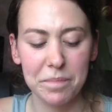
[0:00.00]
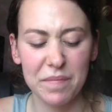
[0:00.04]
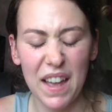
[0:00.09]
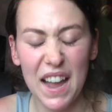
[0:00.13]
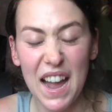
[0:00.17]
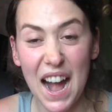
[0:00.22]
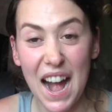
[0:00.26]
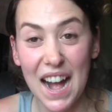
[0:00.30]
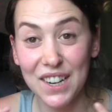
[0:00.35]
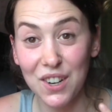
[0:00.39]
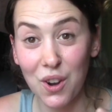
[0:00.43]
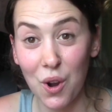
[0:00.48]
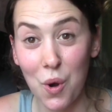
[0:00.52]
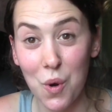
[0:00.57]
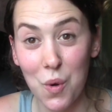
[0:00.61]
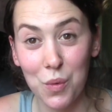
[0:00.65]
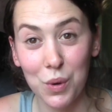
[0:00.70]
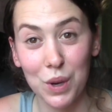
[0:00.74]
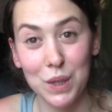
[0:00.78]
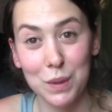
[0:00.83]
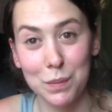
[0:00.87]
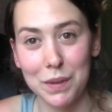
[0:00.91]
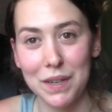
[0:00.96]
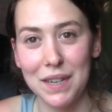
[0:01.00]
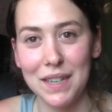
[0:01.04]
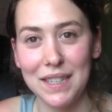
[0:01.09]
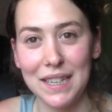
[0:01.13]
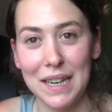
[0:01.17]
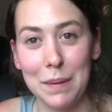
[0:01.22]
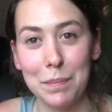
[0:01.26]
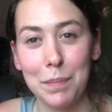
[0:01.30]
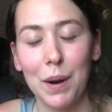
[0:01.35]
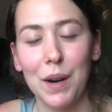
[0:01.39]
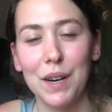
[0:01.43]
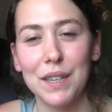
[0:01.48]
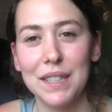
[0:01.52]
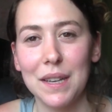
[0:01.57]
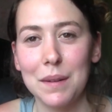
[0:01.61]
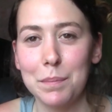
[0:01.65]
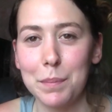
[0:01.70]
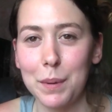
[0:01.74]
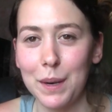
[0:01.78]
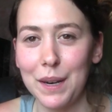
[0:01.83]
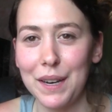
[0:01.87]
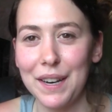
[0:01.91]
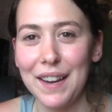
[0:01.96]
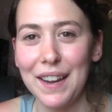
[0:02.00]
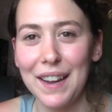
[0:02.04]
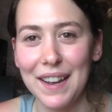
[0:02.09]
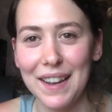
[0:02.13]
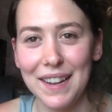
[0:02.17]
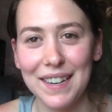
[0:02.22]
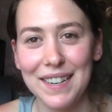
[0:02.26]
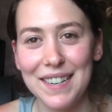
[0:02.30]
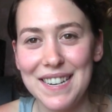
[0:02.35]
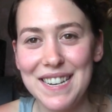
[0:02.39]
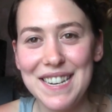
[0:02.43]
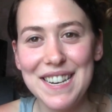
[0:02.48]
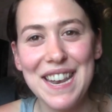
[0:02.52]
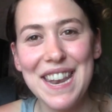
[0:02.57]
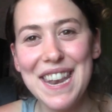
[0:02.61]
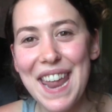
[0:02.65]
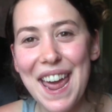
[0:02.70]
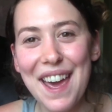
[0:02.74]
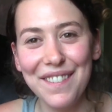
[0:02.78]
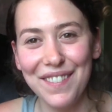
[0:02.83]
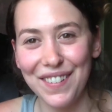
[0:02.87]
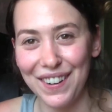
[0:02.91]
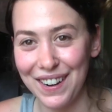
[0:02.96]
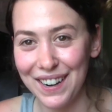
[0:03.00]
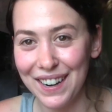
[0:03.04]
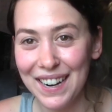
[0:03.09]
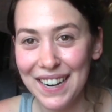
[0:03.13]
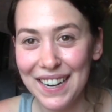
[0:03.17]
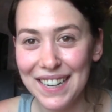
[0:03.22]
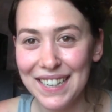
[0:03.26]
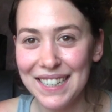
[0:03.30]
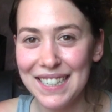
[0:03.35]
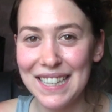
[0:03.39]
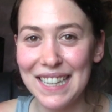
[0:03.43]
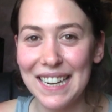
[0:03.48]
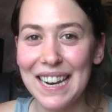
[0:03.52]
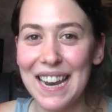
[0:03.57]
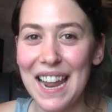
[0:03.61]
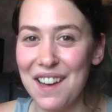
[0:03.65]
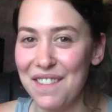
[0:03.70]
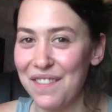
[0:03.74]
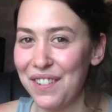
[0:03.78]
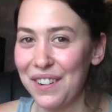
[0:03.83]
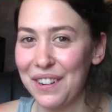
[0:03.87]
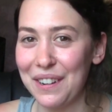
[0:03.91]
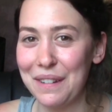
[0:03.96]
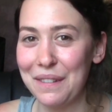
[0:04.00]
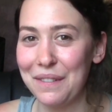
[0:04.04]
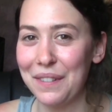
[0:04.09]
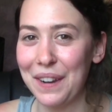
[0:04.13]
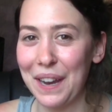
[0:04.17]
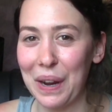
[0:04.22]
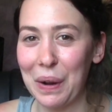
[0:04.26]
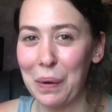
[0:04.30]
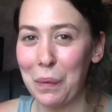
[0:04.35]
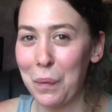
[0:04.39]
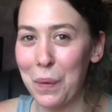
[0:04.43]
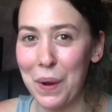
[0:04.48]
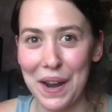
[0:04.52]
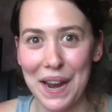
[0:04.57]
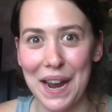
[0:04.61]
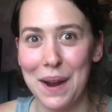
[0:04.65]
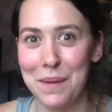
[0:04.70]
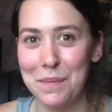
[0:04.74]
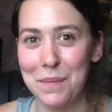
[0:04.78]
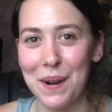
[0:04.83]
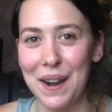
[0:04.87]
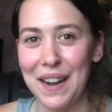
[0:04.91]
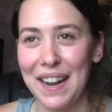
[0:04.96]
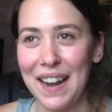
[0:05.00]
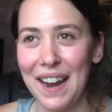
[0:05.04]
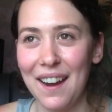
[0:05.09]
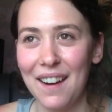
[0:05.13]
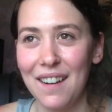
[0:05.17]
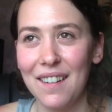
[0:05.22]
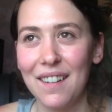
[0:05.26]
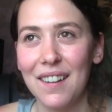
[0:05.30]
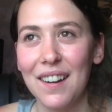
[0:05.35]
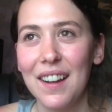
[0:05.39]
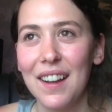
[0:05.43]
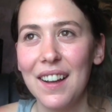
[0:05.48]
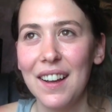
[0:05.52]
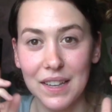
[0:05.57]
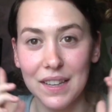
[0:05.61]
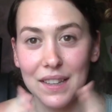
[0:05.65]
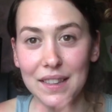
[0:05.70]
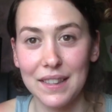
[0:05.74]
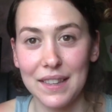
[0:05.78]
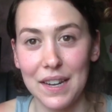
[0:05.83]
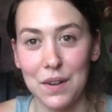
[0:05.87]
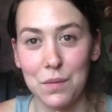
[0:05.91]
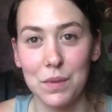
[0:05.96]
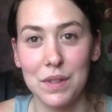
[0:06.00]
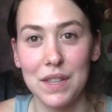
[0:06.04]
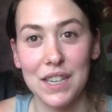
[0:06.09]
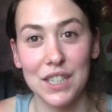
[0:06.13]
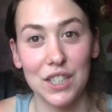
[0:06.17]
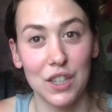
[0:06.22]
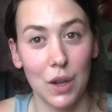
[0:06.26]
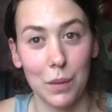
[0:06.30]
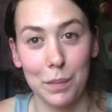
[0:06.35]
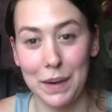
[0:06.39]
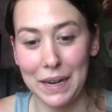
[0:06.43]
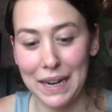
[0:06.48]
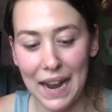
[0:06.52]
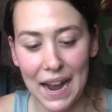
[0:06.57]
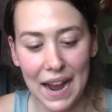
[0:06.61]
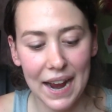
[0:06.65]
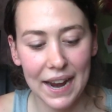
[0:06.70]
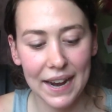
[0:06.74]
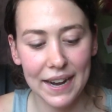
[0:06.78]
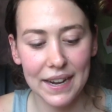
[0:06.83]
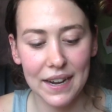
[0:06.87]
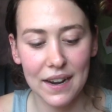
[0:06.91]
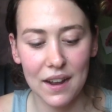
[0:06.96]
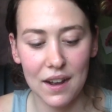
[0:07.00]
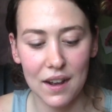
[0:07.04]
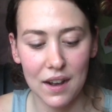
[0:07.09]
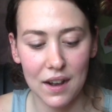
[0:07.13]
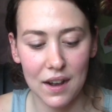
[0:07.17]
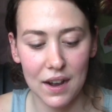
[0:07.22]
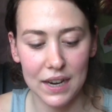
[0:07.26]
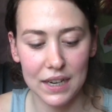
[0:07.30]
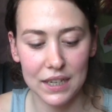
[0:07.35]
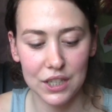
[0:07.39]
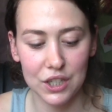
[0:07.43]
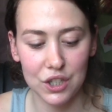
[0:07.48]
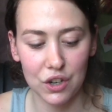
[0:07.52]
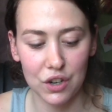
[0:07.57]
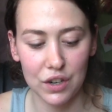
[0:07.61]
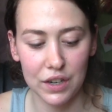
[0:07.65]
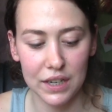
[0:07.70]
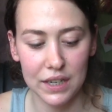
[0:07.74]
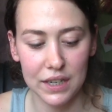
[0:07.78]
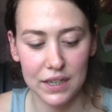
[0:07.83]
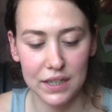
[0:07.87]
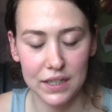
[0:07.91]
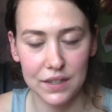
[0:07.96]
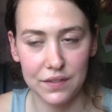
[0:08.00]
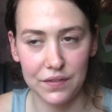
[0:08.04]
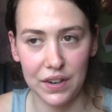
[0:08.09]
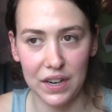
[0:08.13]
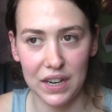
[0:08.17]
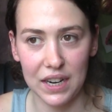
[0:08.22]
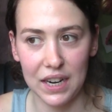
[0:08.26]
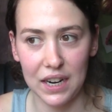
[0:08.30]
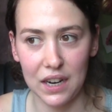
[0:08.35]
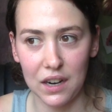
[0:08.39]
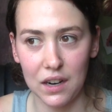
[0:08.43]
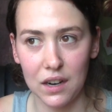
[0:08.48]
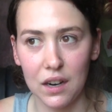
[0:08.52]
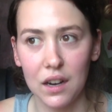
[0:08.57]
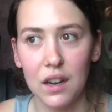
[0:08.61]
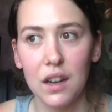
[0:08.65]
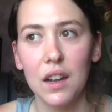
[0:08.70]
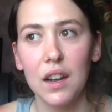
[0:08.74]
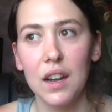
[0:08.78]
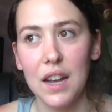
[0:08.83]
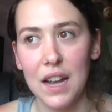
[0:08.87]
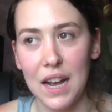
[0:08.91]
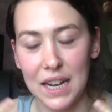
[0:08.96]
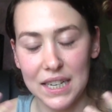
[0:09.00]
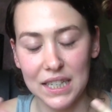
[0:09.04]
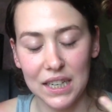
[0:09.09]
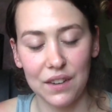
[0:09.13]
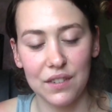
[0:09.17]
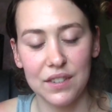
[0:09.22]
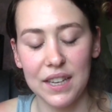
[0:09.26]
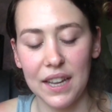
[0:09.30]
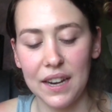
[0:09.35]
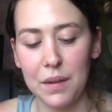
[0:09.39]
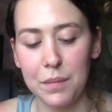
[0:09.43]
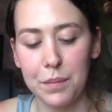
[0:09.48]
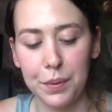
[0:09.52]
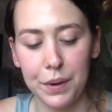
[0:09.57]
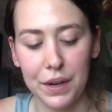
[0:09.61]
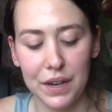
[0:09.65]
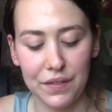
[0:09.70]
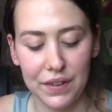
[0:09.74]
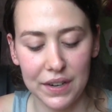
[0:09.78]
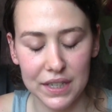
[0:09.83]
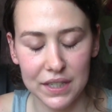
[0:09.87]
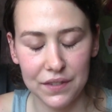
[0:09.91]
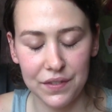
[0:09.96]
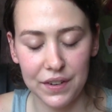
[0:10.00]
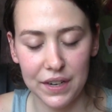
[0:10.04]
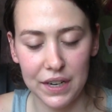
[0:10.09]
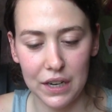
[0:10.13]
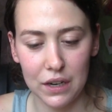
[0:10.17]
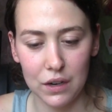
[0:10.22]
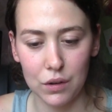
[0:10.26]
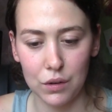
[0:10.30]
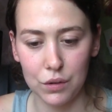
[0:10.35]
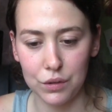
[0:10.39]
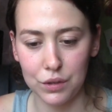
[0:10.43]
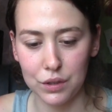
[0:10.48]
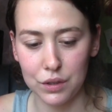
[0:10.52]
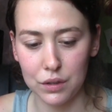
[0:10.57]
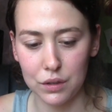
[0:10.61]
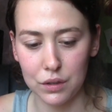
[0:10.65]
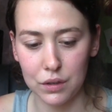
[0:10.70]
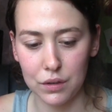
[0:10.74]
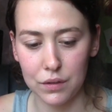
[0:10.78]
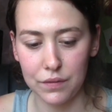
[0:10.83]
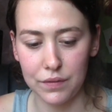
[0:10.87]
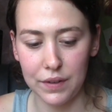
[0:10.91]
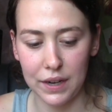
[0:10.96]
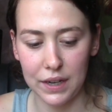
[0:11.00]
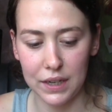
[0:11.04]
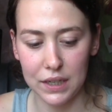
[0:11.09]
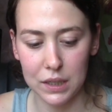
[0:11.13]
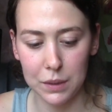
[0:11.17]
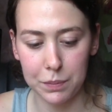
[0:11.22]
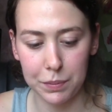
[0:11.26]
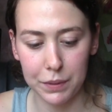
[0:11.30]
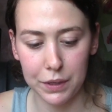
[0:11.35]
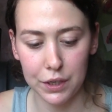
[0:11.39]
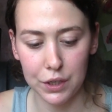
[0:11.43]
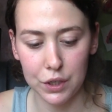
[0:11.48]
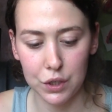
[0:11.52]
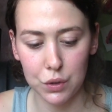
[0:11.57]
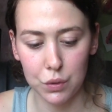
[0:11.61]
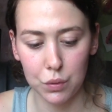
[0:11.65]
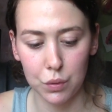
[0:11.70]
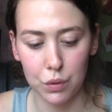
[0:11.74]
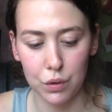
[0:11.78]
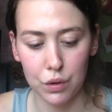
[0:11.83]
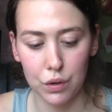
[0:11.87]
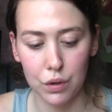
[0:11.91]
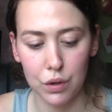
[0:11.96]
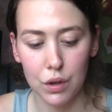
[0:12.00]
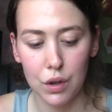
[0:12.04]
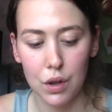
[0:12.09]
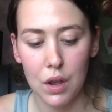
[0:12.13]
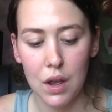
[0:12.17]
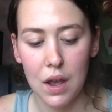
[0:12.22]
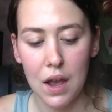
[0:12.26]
I had always been a deep person, but never to the level of like what I am right now. Then when this all began, I started feeling, as I've said in previous videos, very spiritual.